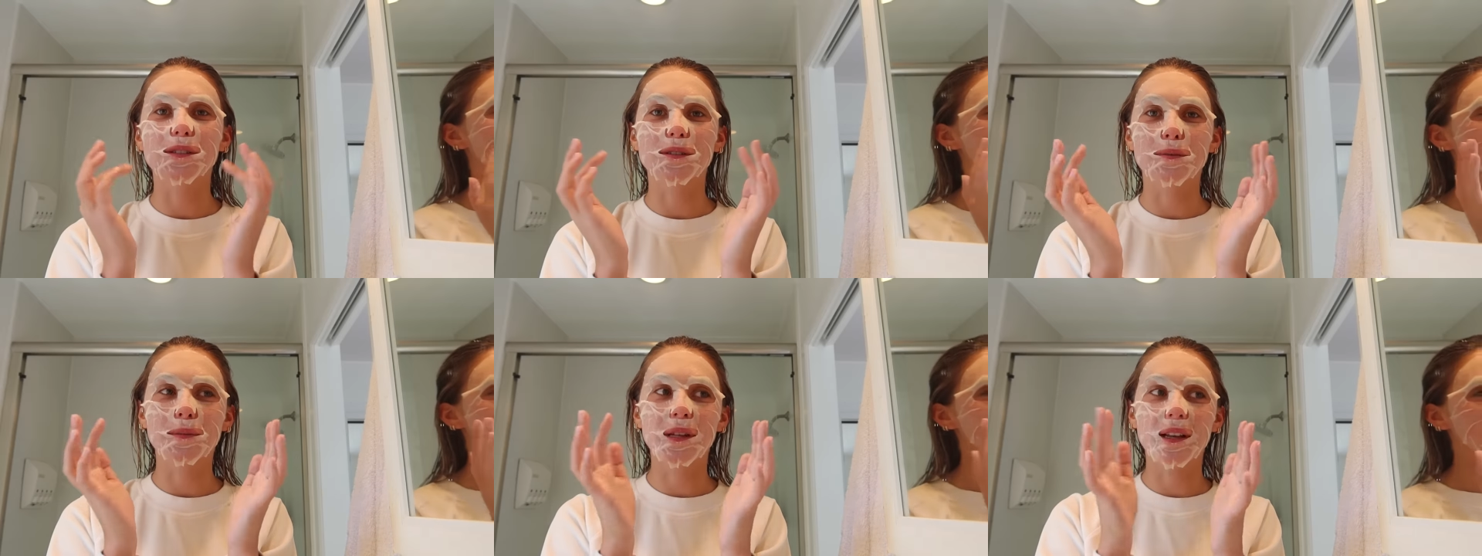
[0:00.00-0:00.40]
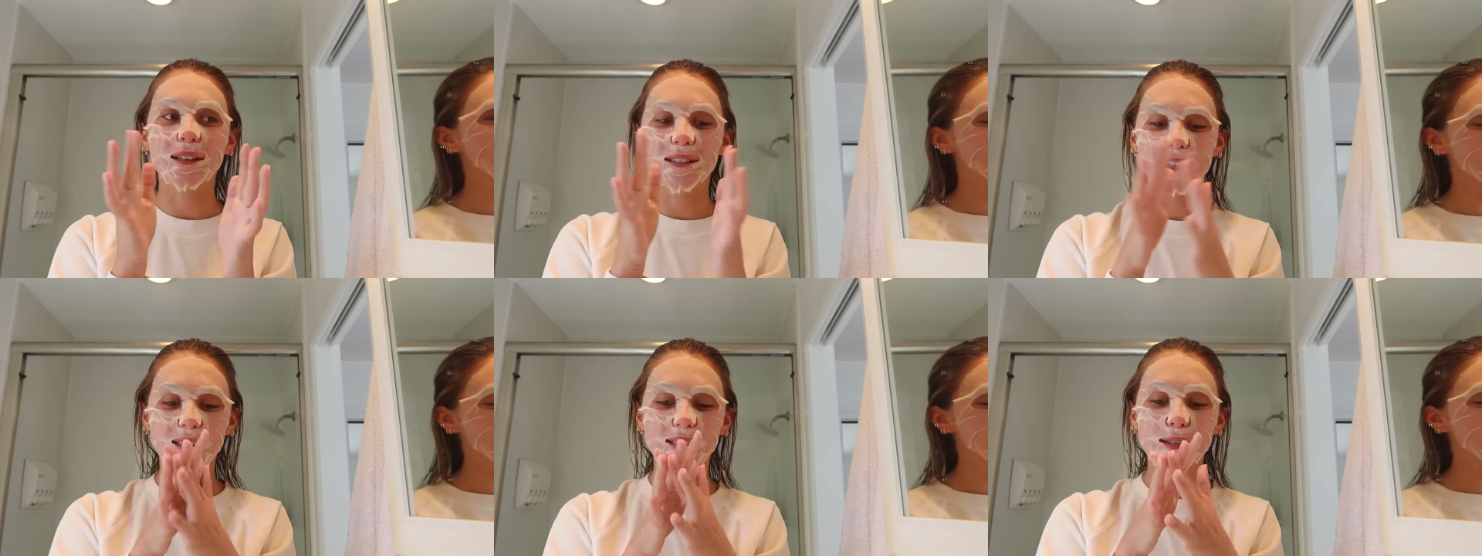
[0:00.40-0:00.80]
There's gonna be
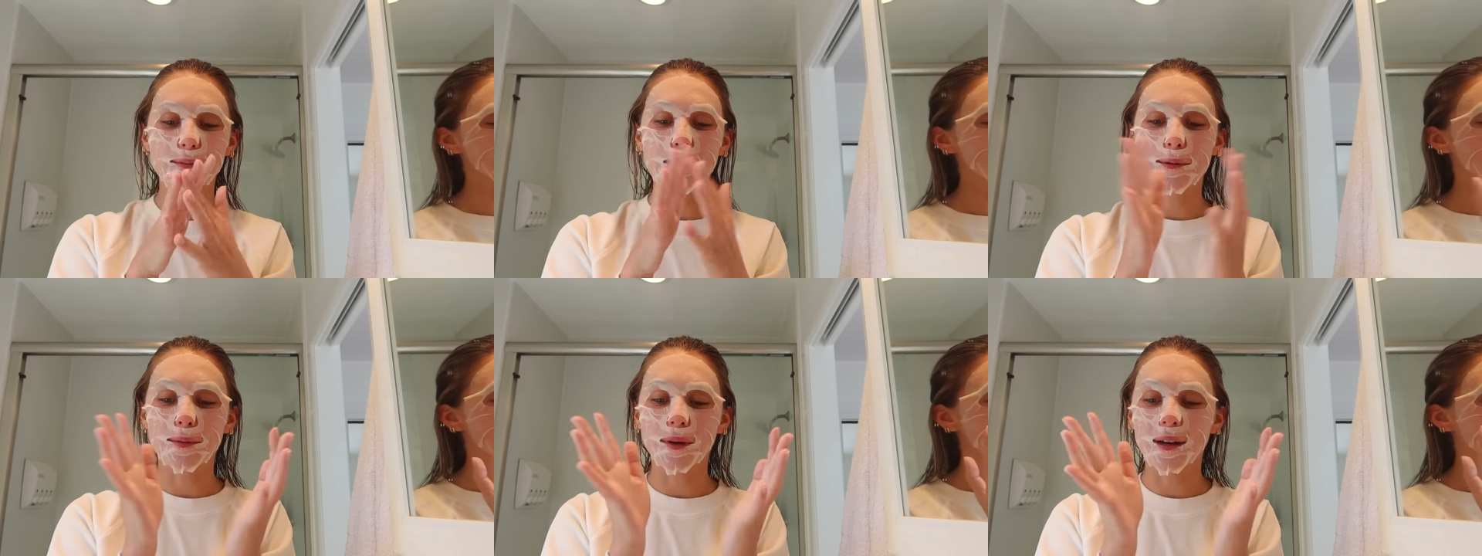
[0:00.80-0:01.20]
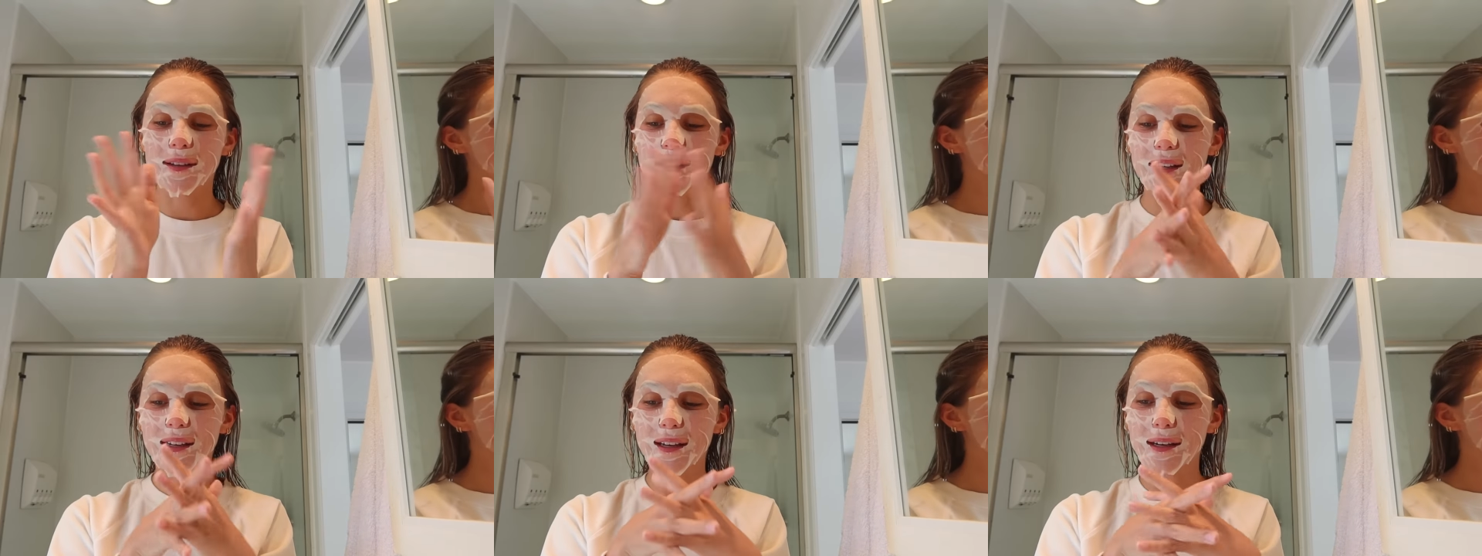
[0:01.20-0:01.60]
like 60 people
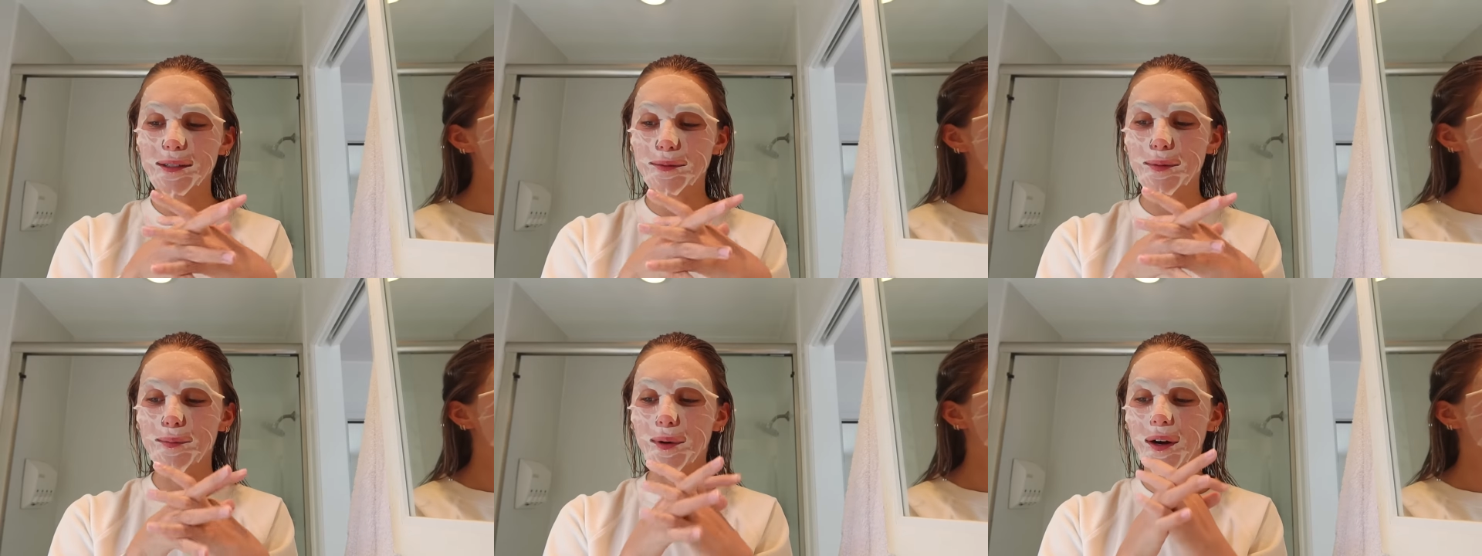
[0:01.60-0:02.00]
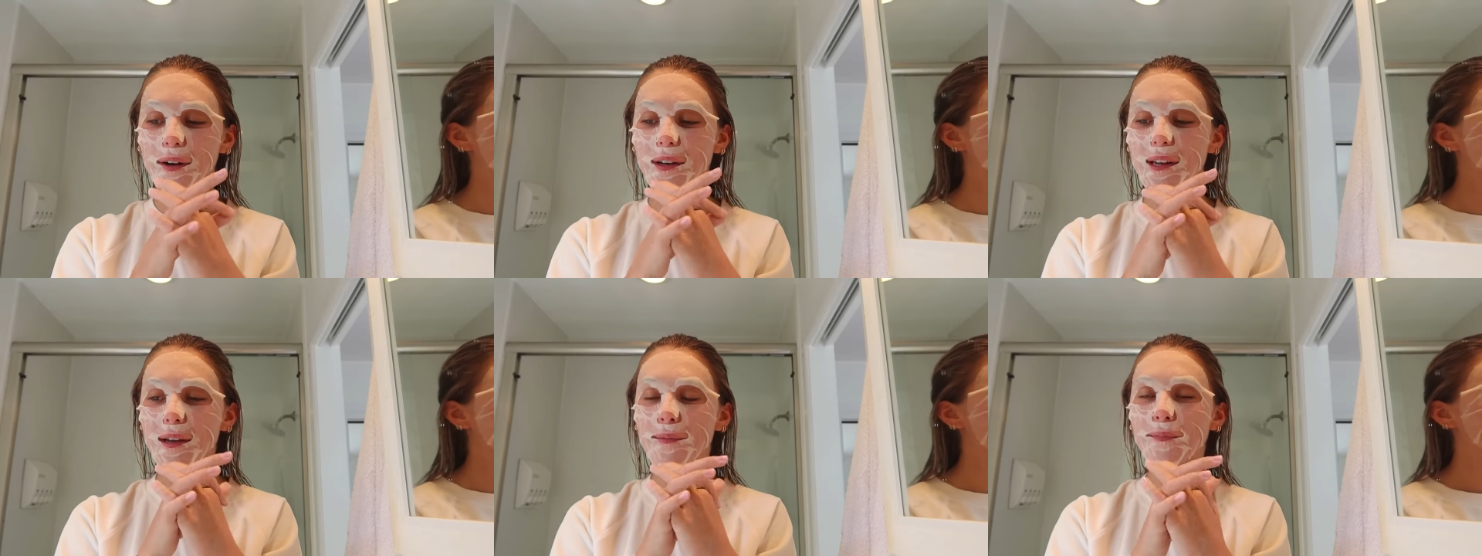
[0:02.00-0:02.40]
at the engagement
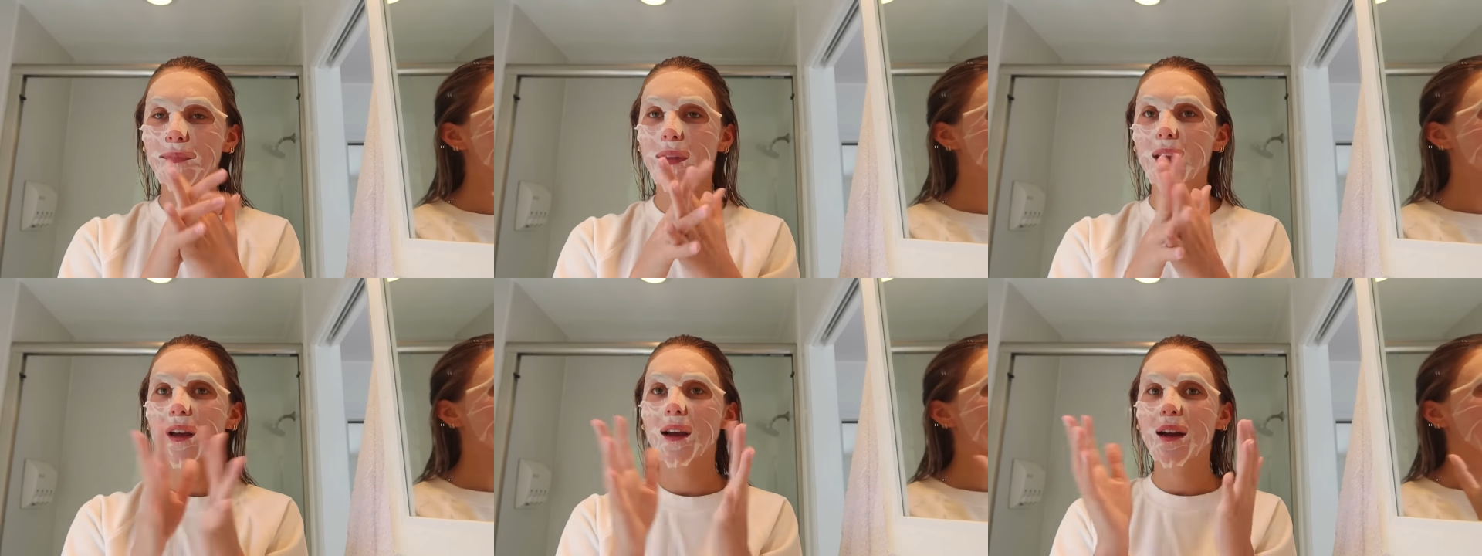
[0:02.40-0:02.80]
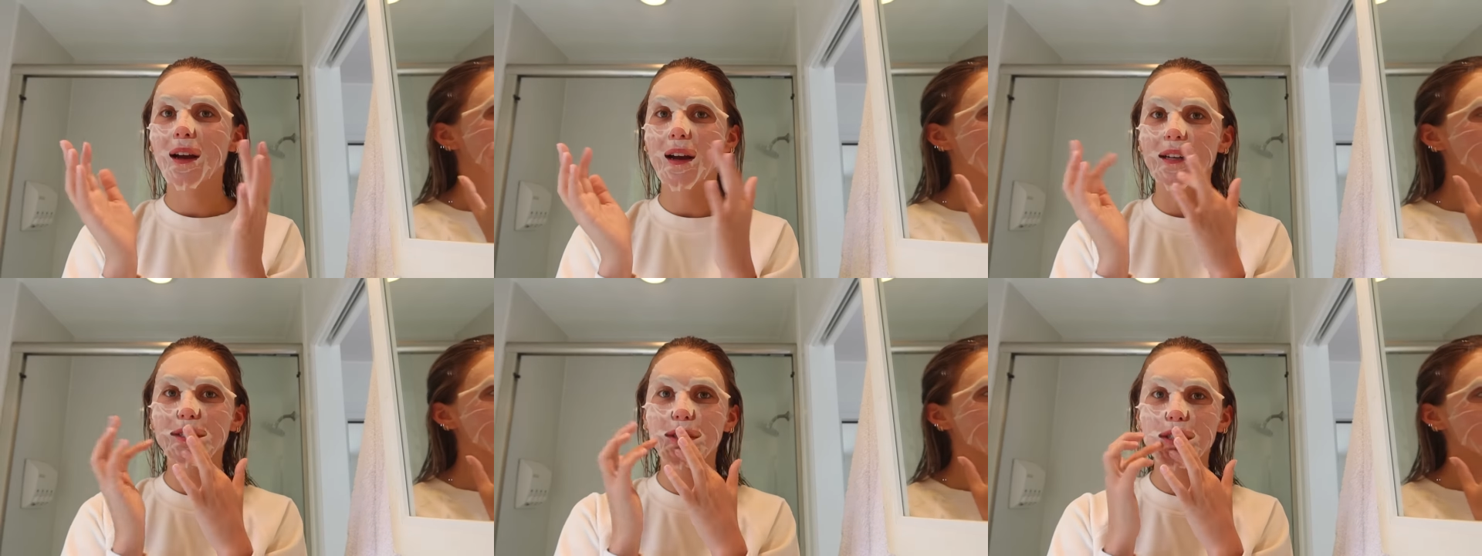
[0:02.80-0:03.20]
party.
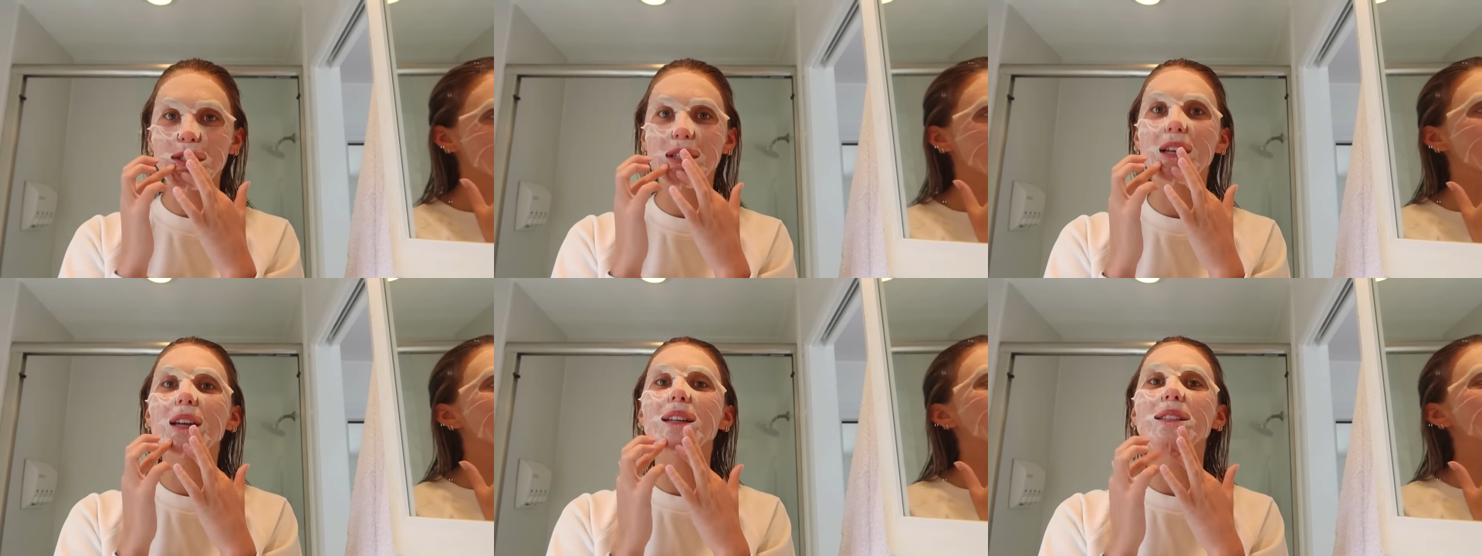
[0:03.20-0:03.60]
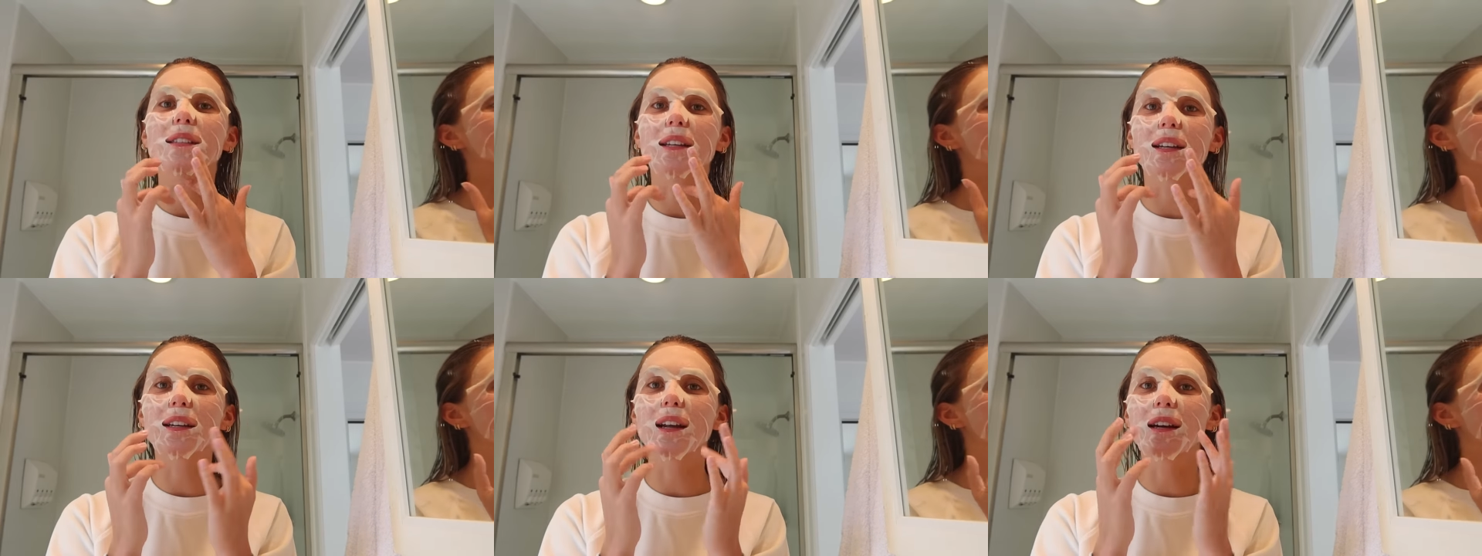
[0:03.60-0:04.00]
I just
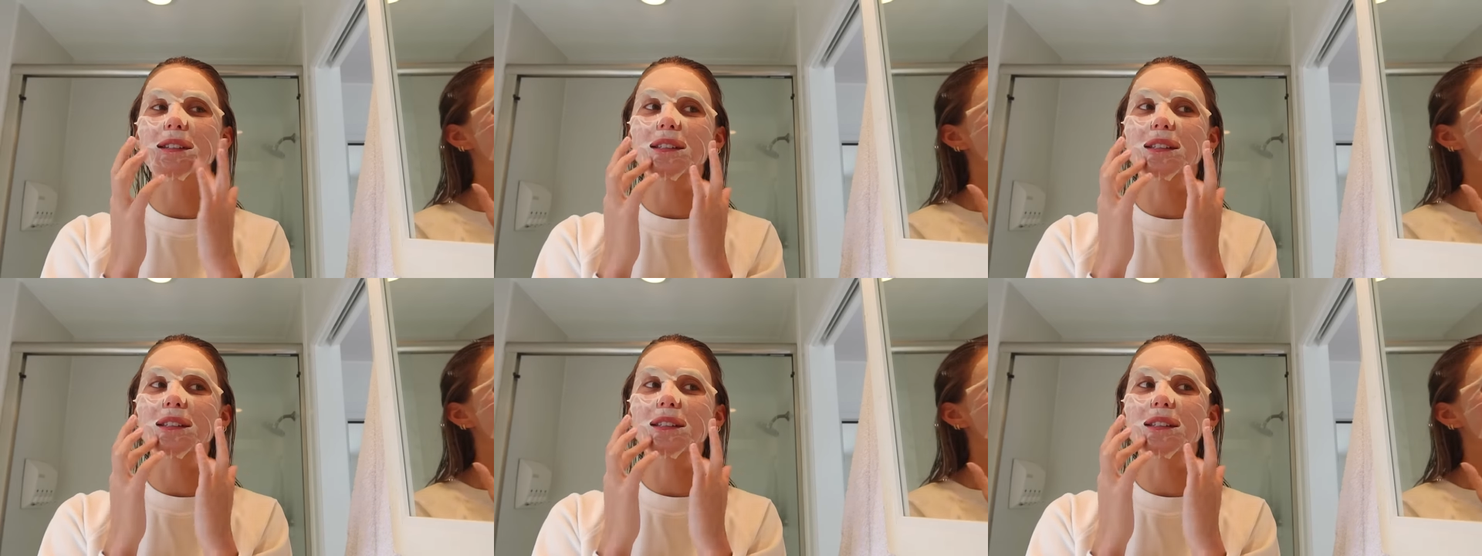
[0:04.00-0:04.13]
landed.